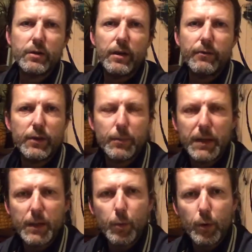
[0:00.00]
I don't think there'll be
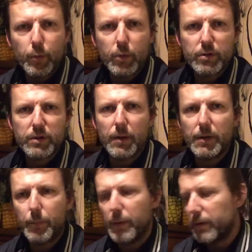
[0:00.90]
any world wars
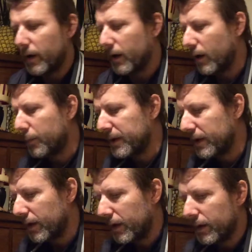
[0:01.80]
going up
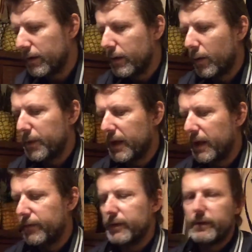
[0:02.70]
in
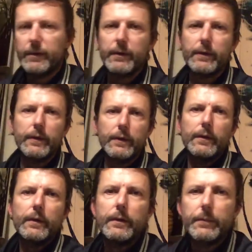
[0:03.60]
heaven.
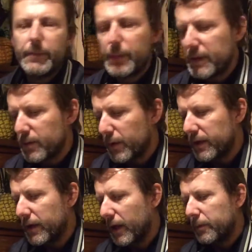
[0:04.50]
Depends on where
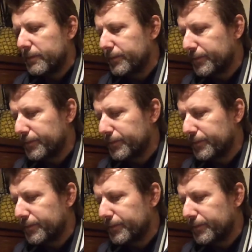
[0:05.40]
you go.